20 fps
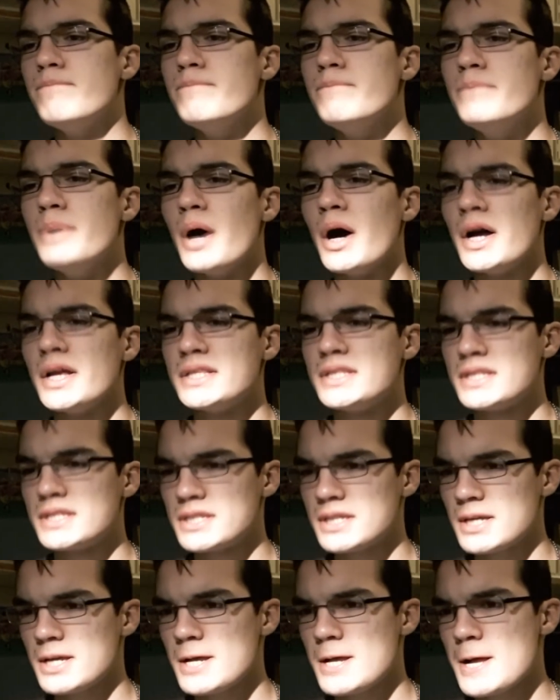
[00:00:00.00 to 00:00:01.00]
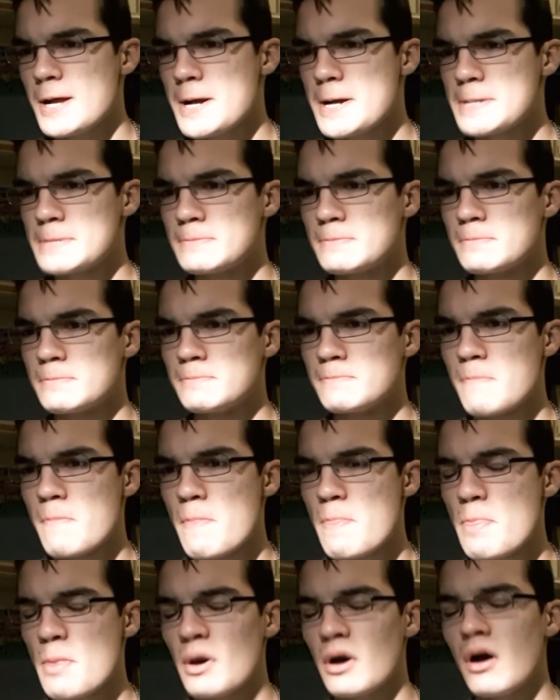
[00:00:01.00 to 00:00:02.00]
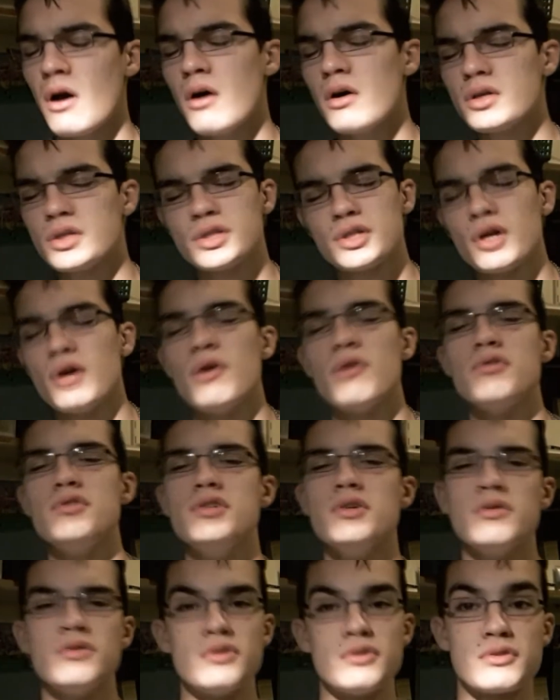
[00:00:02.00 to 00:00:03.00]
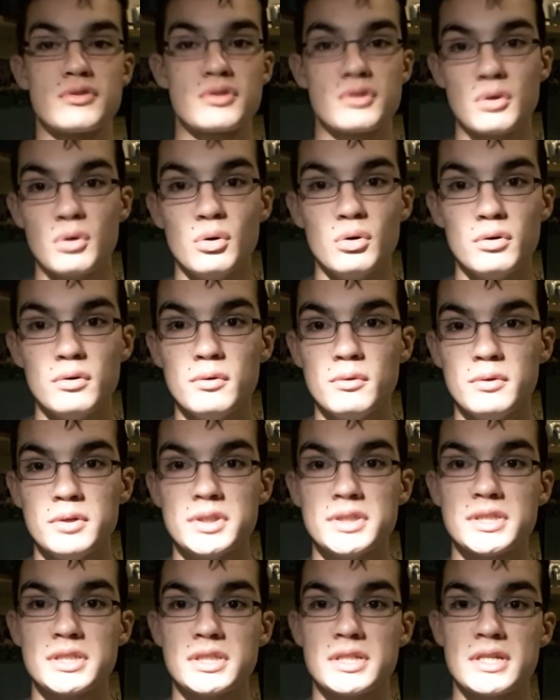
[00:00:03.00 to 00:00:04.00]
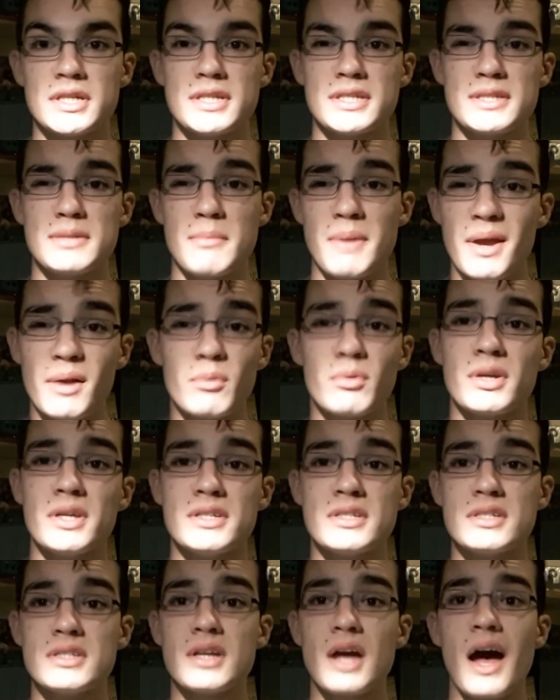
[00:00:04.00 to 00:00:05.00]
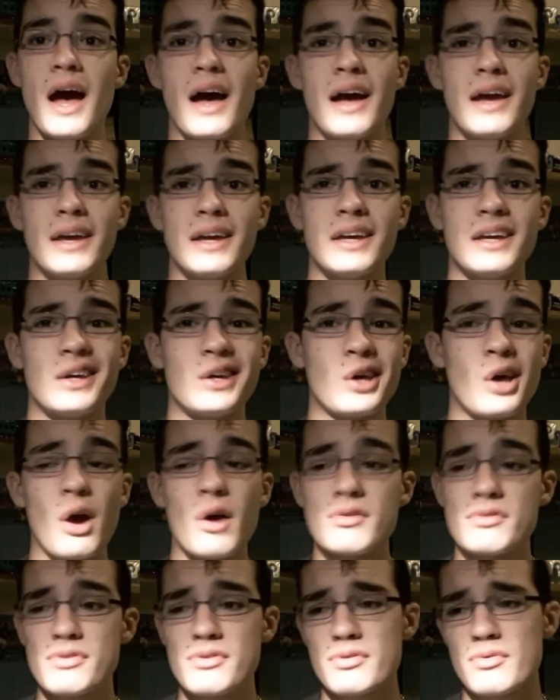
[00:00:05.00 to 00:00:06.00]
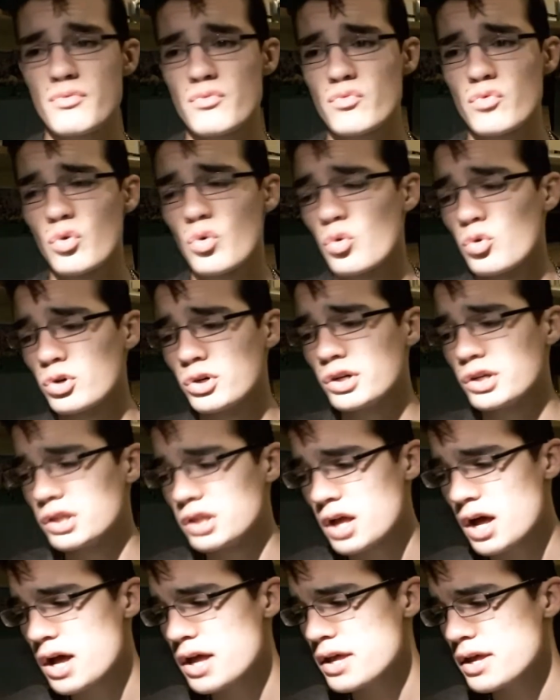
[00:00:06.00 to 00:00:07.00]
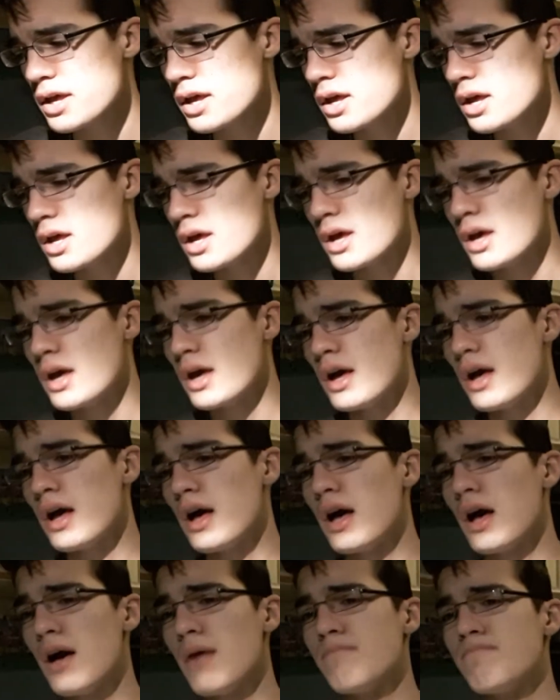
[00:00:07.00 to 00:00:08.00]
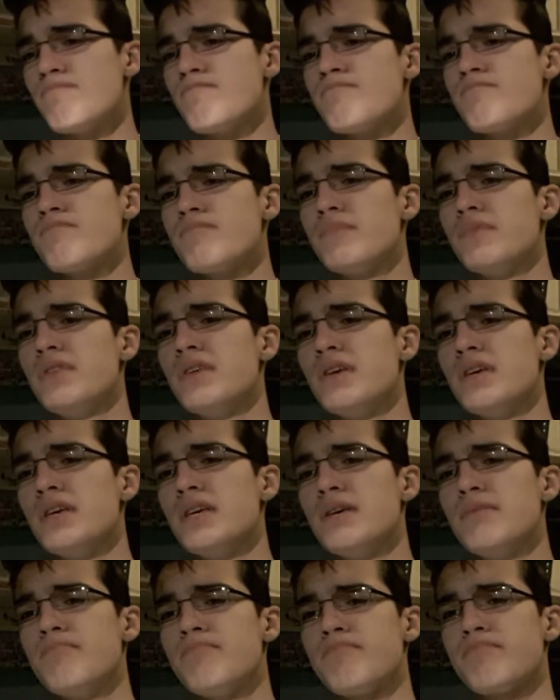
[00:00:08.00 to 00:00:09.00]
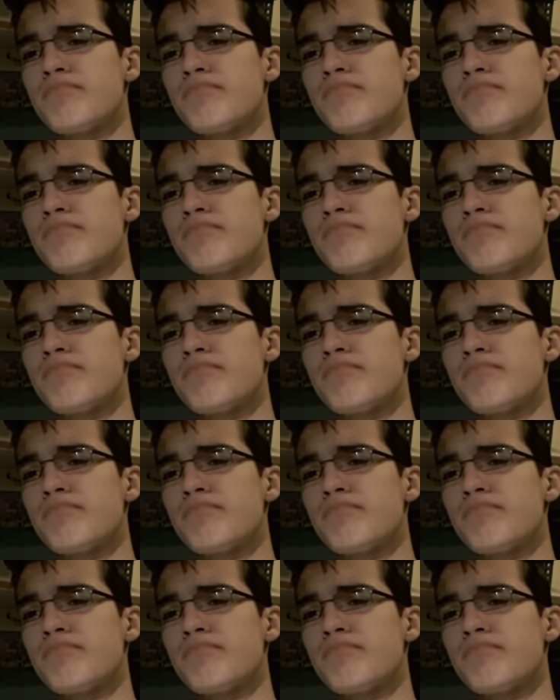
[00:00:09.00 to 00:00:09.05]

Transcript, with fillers: but um, also due to school, which is the main reason I can't record a lot, um, the